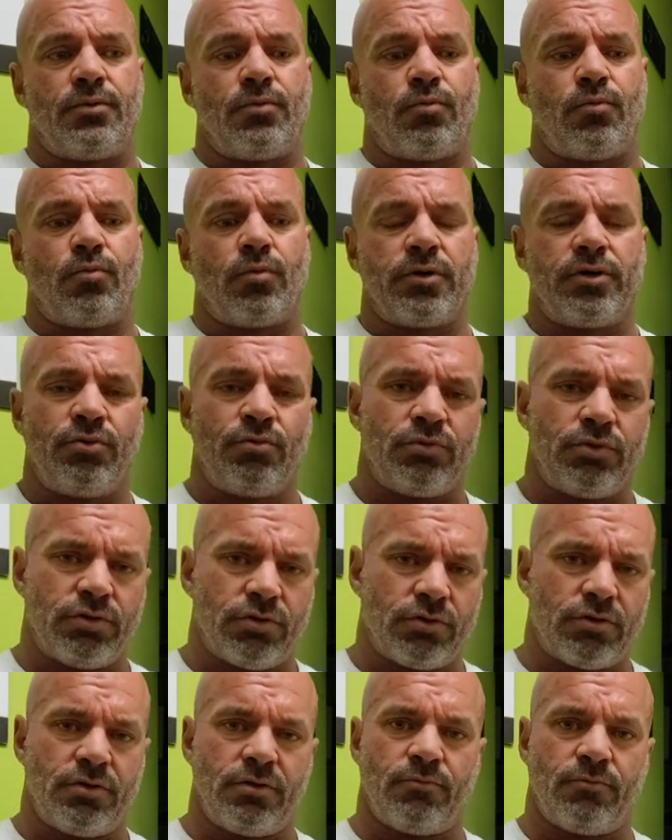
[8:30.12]

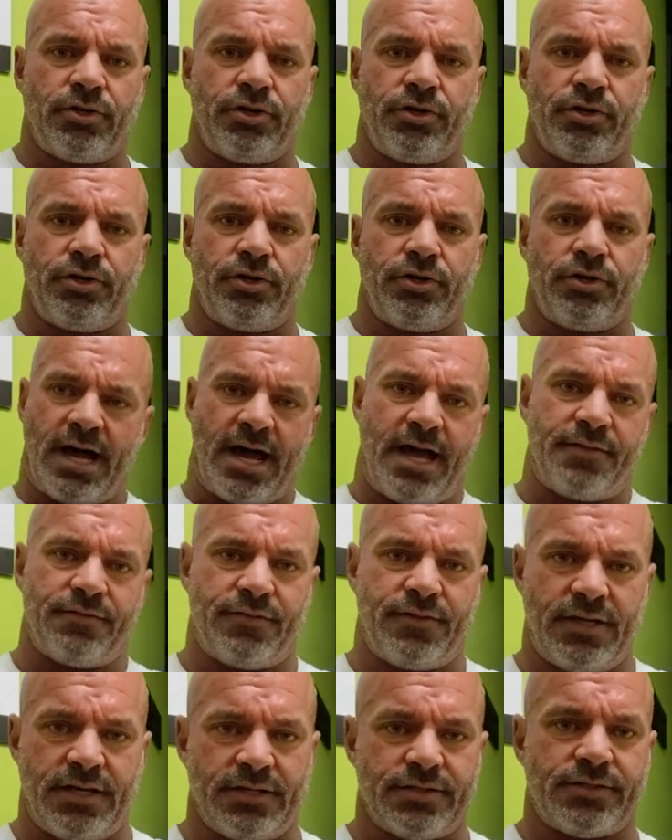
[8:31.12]
when you're taught
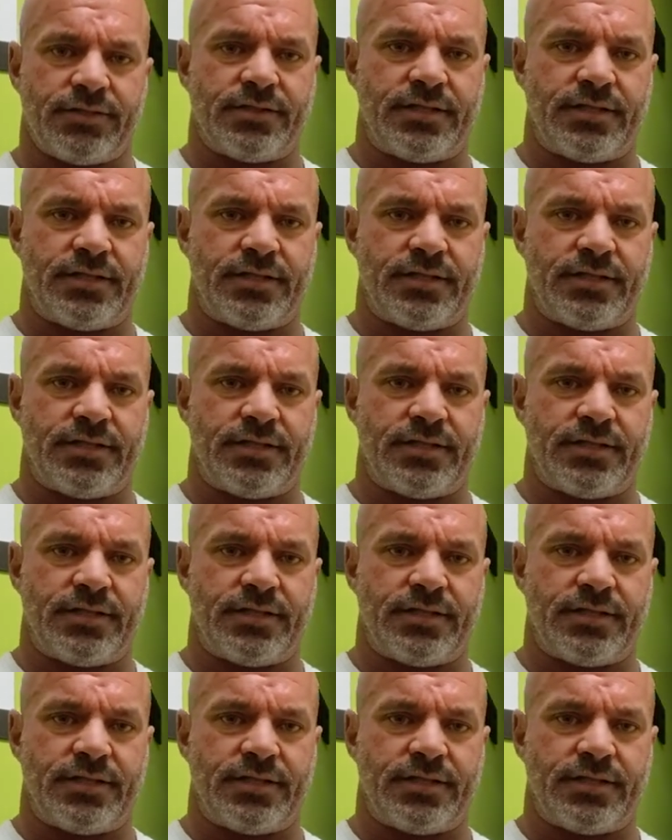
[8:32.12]
this,